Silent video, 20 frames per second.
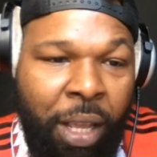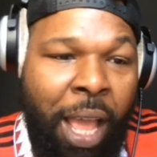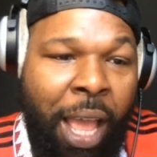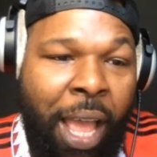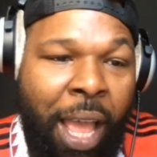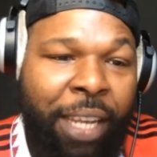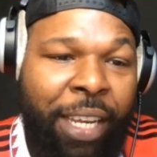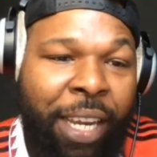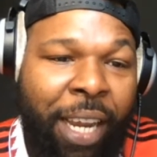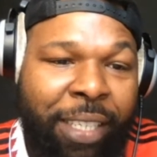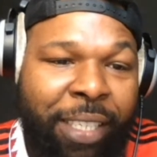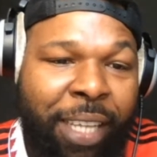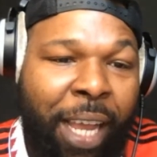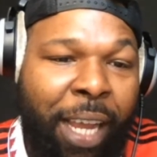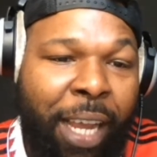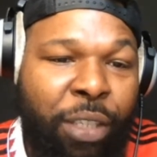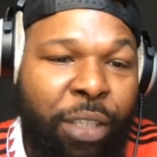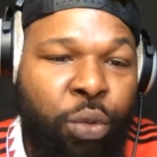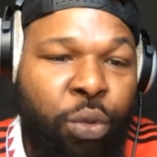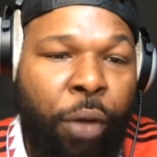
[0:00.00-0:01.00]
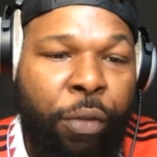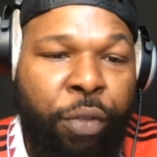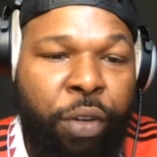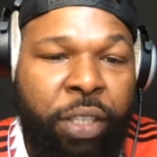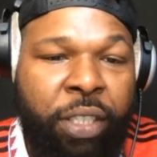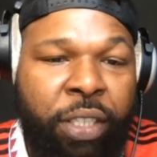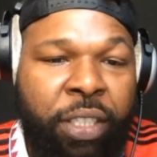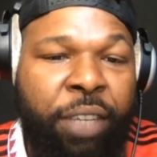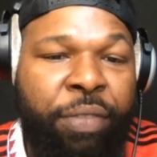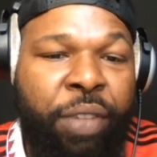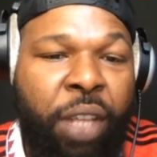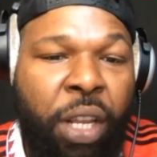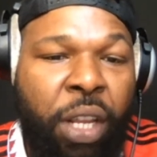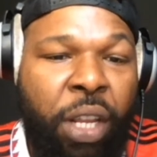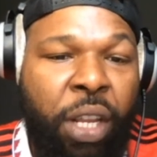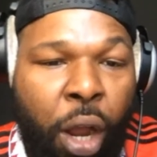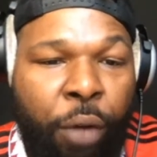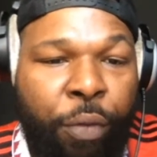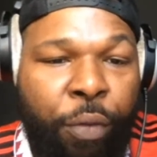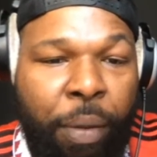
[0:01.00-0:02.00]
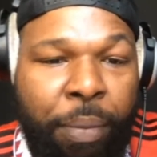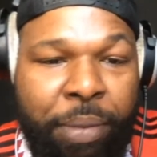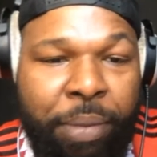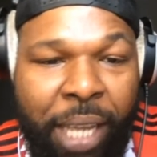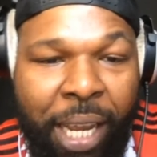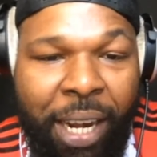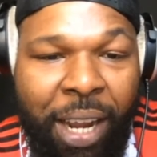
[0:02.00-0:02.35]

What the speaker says: The attackers who have received the nod from Ten